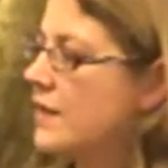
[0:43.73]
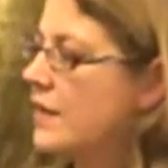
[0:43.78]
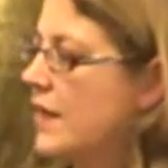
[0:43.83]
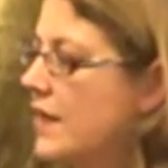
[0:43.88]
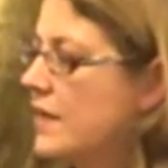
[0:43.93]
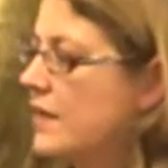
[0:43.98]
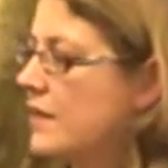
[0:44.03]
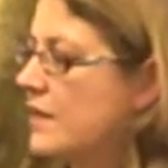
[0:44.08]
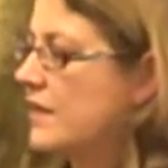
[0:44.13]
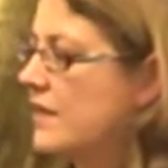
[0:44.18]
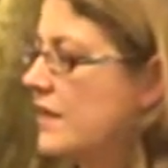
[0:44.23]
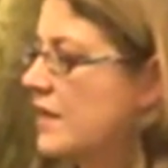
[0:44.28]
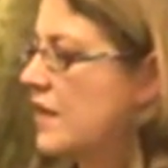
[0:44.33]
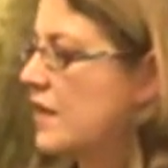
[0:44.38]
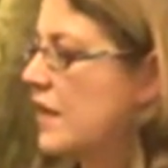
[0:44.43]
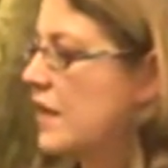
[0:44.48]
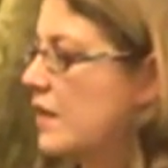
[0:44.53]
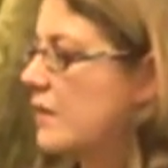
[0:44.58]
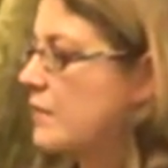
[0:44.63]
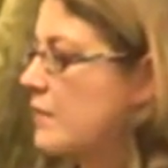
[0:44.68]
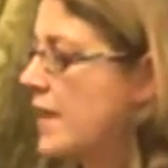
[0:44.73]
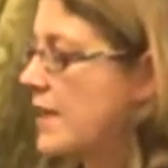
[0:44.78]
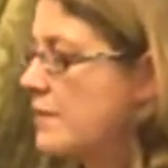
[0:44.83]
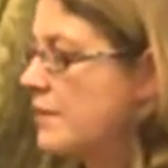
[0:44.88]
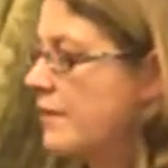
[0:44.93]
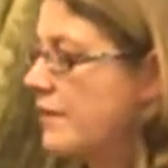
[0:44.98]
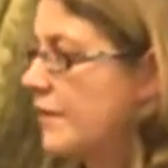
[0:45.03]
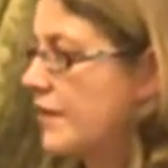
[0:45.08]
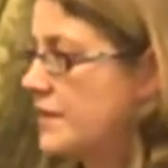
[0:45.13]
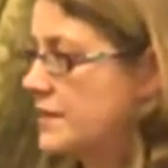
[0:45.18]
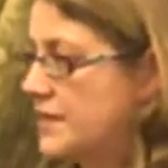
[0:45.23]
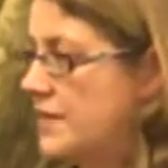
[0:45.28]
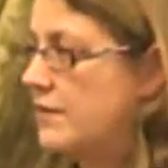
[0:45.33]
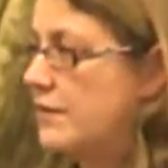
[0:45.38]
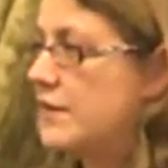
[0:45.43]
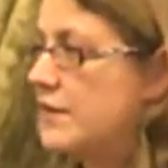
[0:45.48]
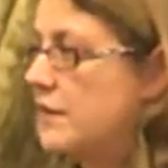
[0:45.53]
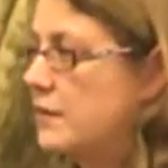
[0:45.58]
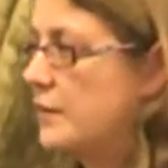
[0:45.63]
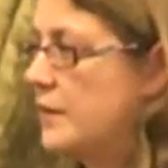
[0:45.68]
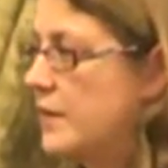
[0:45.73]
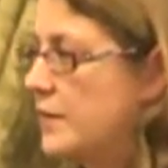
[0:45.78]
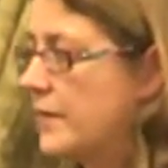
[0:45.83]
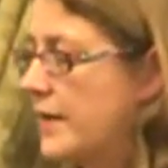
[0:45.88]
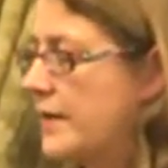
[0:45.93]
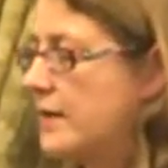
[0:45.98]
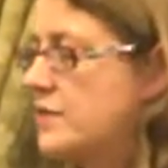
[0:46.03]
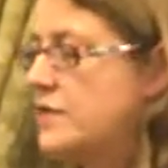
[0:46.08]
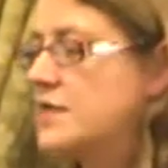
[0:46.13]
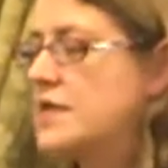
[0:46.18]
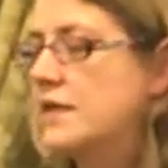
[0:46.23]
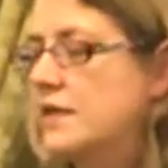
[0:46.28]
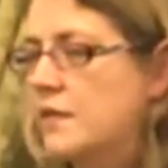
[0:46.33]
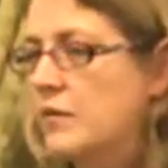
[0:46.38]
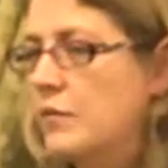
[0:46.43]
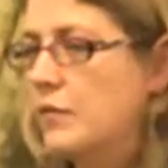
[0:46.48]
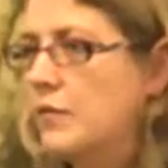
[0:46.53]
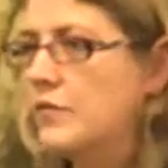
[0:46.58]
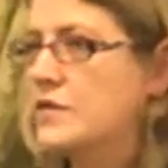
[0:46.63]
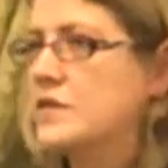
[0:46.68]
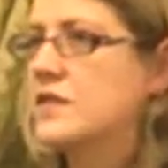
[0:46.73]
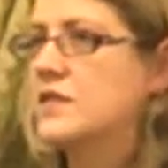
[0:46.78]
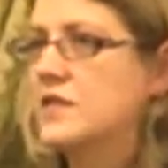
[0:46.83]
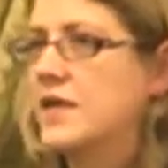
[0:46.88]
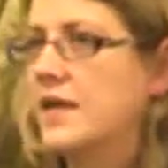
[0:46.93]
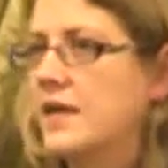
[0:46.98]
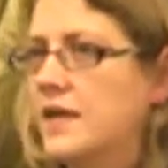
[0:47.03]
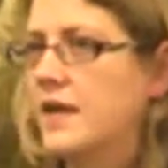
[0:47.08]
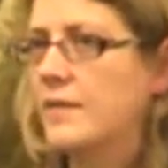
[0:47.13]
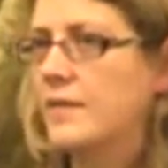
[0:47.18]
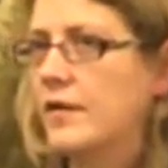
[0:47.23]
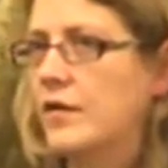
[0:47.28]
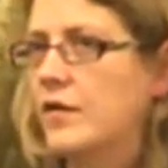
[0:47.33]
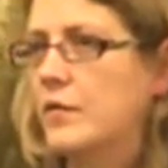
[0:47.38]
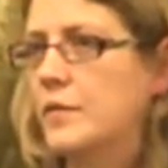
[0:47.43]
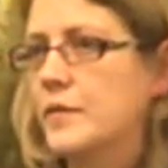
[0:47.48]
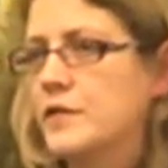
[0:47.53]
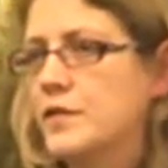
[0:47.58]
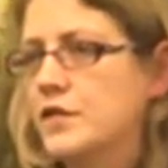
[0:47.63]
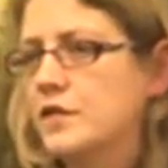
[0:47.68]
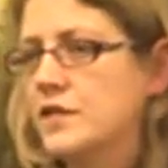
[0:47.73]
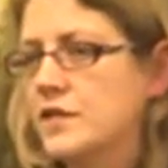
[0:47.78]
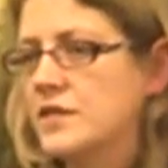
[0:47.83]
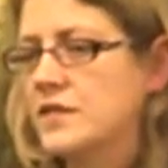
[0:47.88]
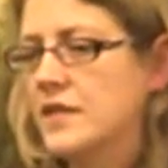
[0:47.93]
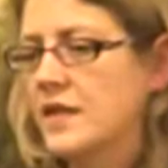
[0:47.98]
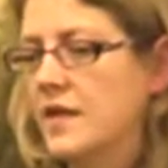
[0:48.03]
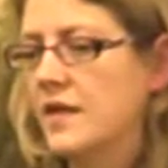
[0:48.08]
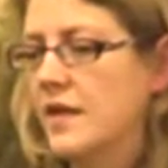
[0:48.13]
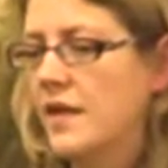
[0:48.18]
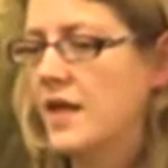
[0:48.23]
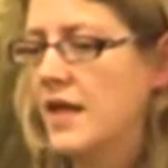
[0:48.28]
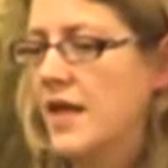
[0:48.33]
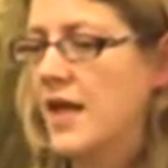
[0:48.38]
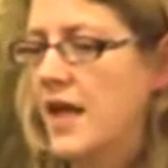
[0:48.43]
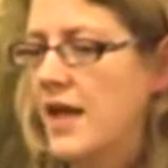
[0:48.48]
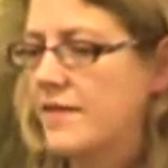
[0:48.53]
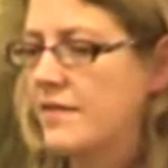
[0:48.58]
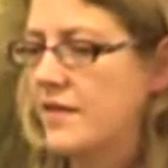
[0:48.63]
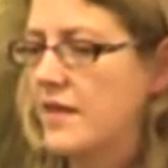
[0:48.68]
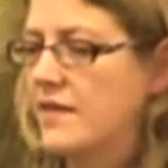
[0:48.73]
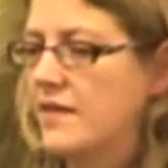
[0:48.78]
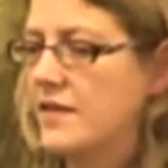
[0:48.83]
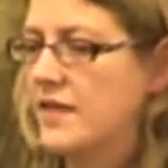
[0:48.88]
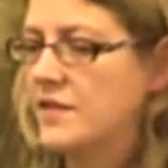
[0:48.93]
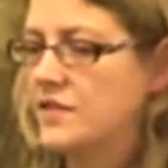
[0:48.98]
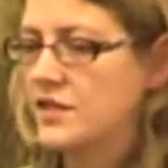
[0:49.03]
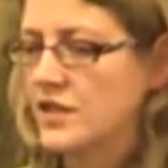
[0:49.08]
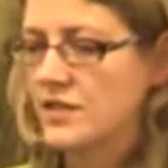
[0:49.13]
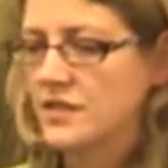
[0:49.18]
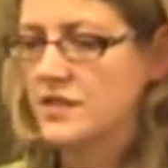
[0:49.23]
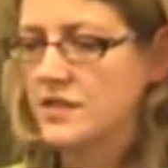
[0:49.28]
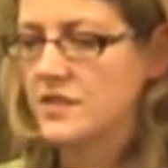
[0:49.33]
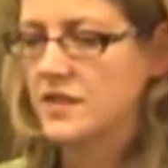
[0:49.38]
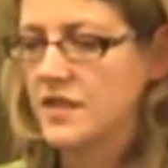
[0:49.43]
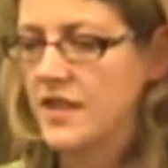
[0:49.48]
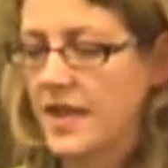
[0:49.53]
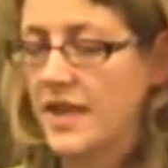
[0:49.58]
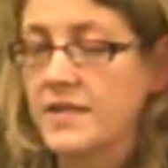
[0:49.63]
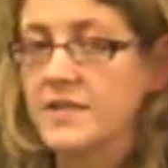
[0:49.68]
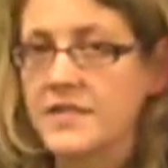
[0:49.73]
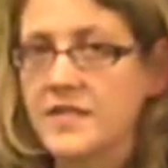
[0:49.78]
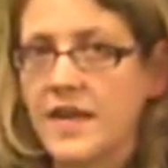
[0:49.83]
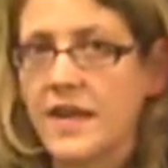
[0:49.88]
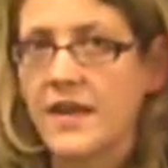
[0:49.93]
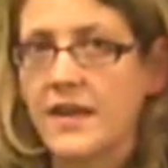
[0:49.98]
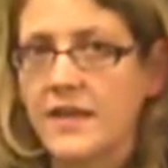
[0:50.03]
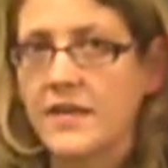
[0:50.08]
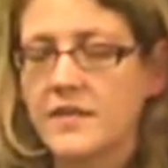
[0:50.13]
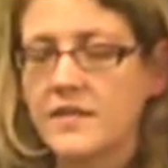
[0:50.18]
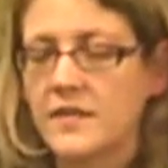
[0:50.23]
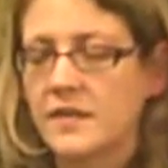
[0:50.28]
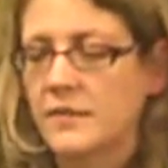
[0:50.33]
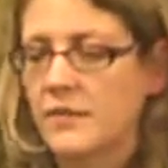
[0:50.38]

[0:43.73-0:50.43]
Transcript: They maybe find out a little bit about it, they want to take up that opportunity, and then they just get scared.